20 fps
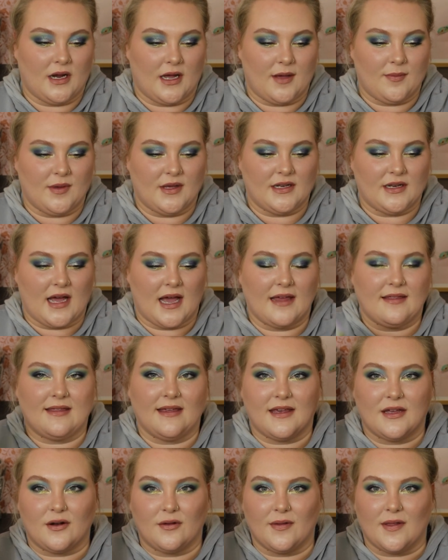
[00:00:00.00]
I mean, I
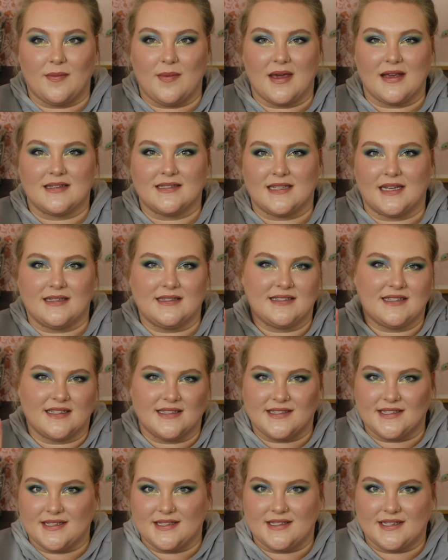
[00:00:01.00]
think it only makes sense
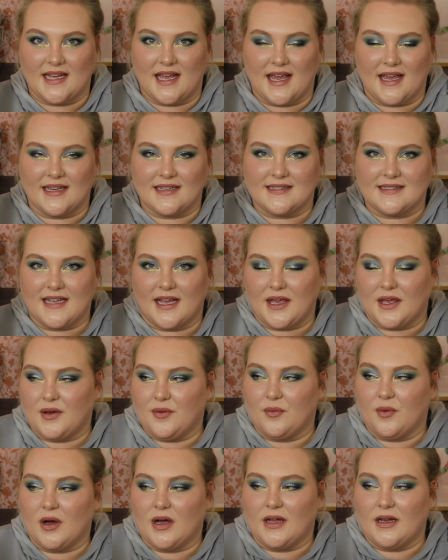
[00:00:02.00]
since it's a second
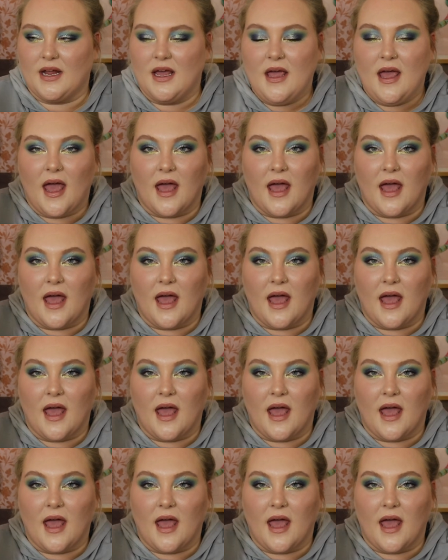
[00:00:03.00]
one.